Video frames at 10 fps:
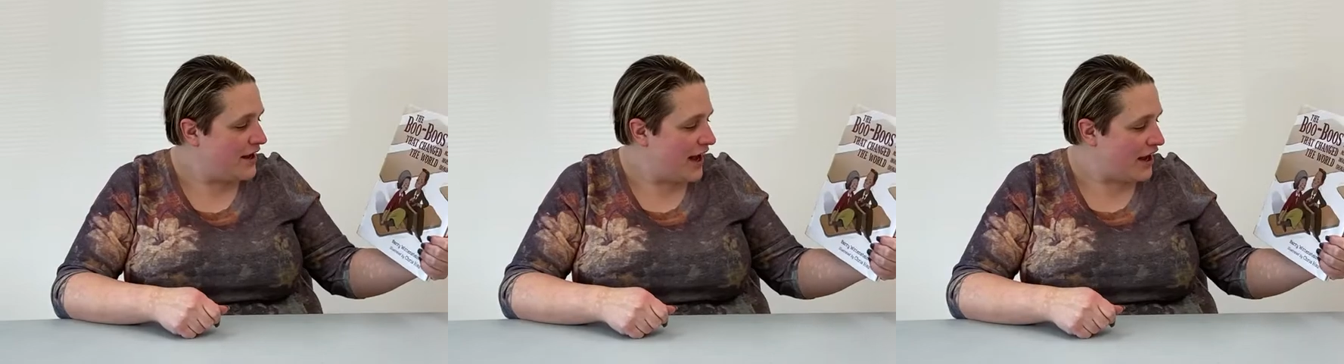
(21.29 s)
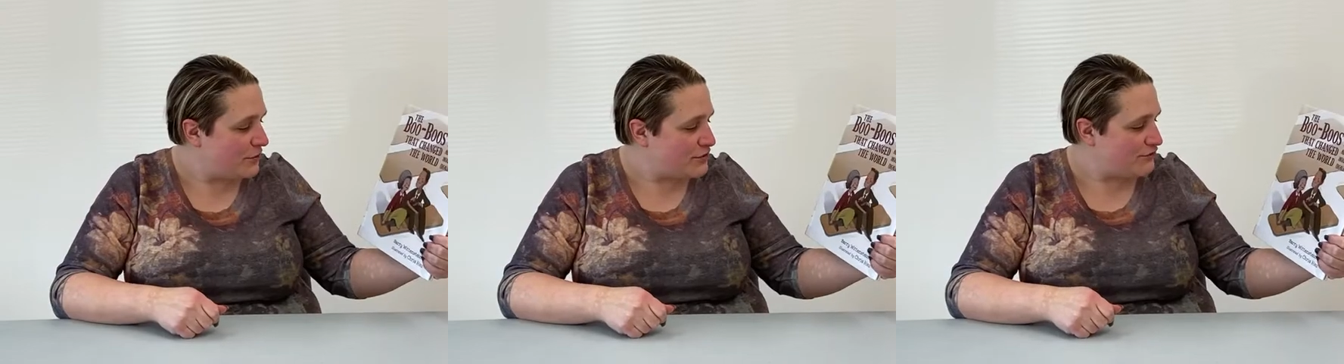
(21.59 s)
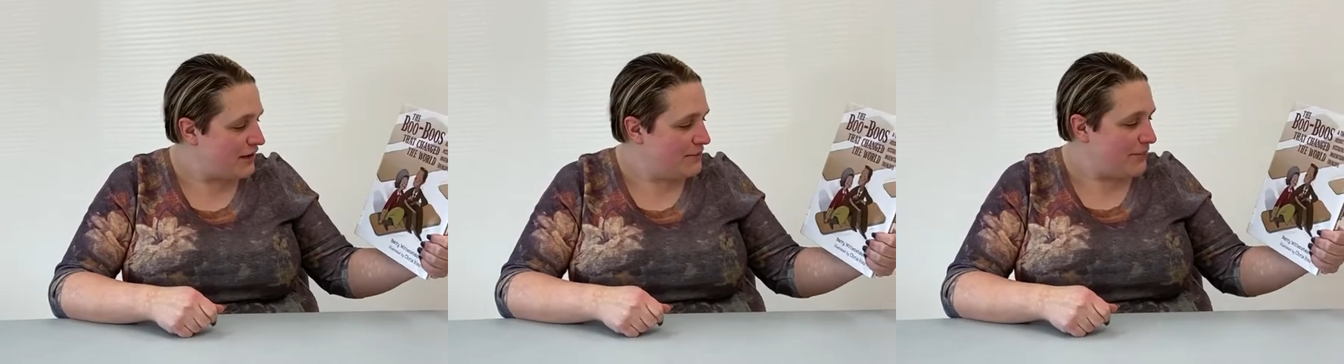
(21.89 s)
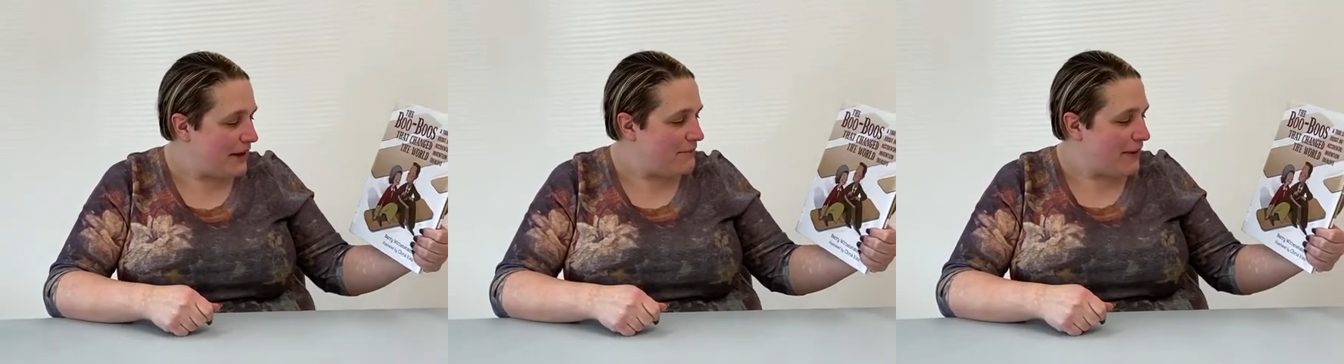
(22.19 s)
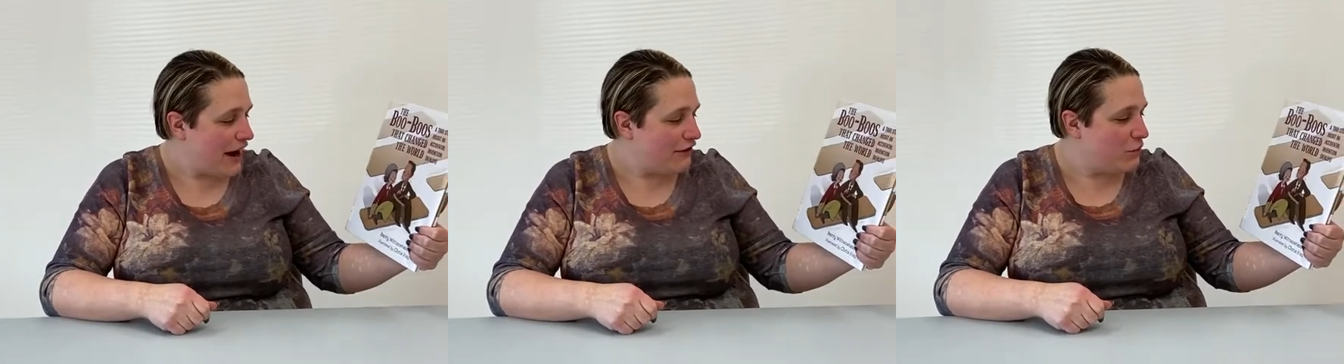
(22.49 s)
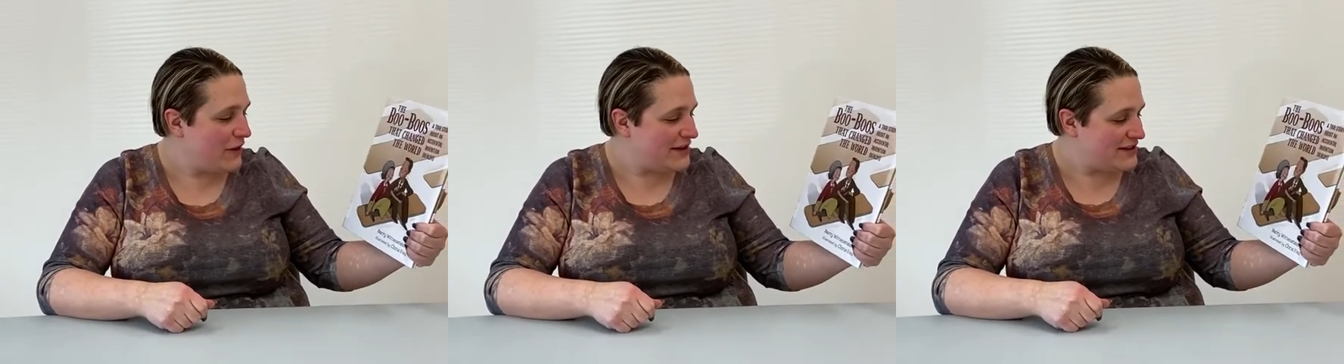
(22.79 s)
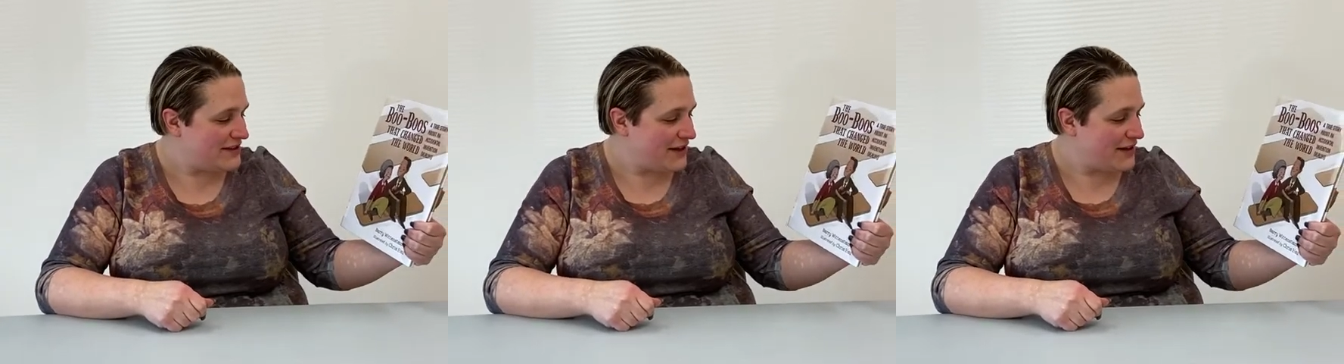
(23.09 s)
And it was written by Barry
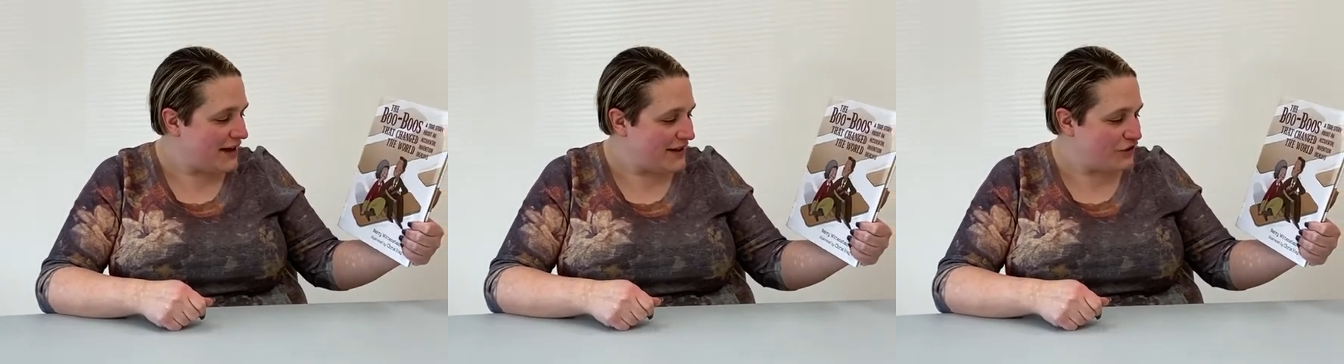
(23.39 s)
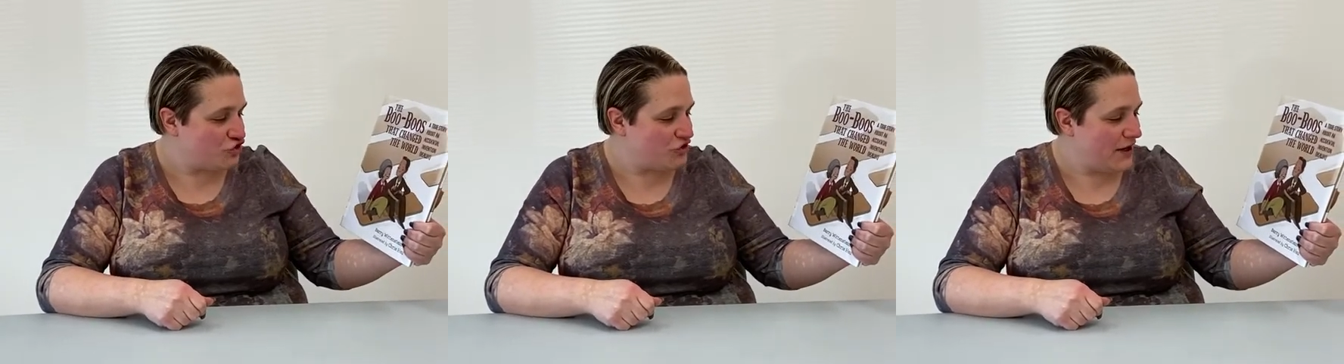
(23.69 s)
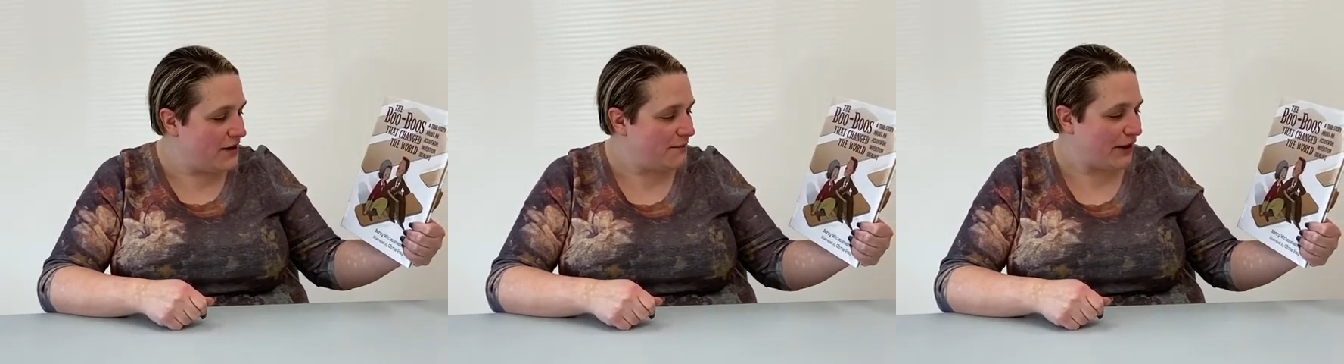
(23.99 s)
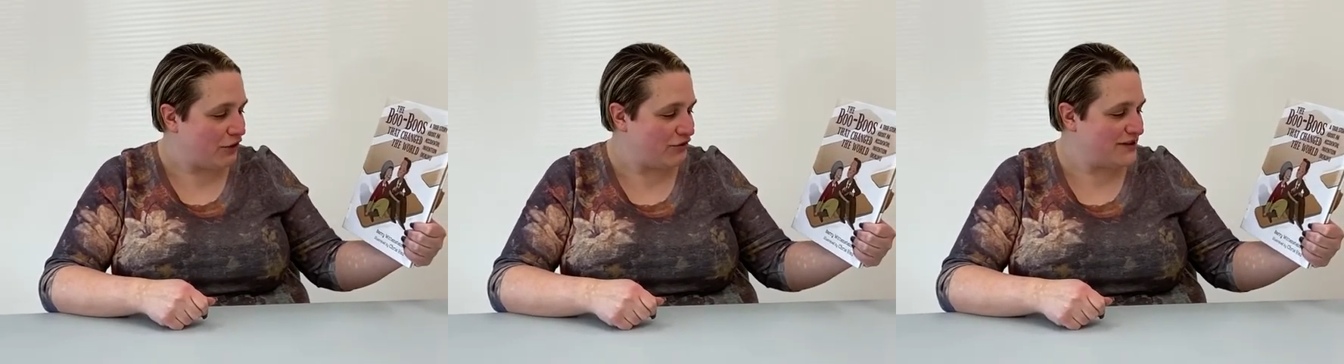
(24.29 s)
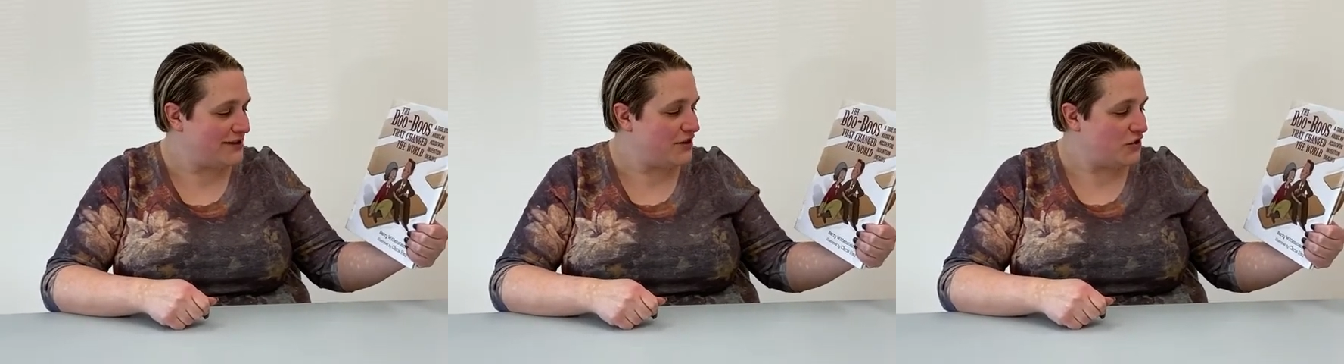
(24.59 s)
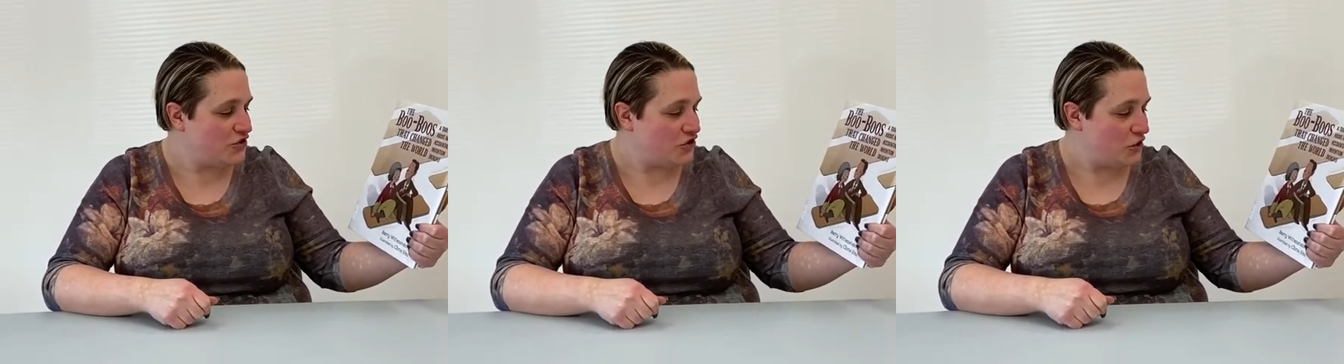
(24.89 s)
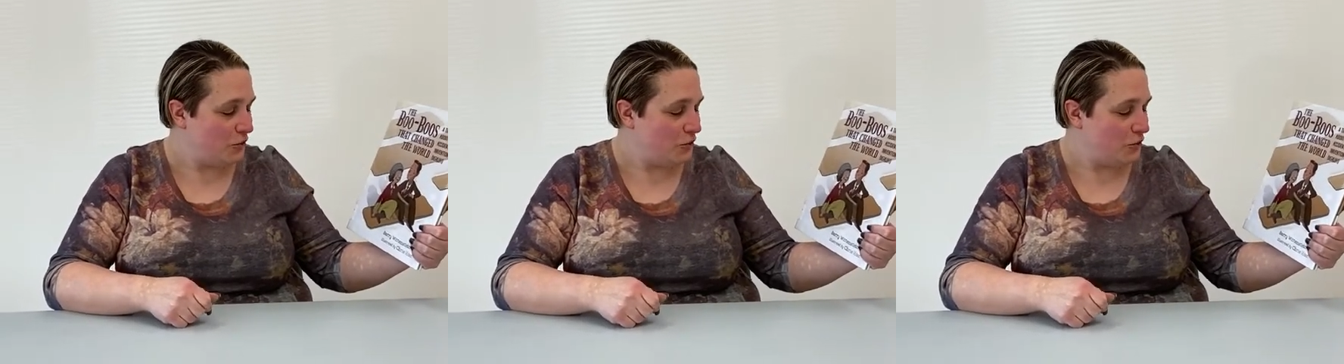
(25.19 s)
Wittenstein and illustrated by Chris Hsu.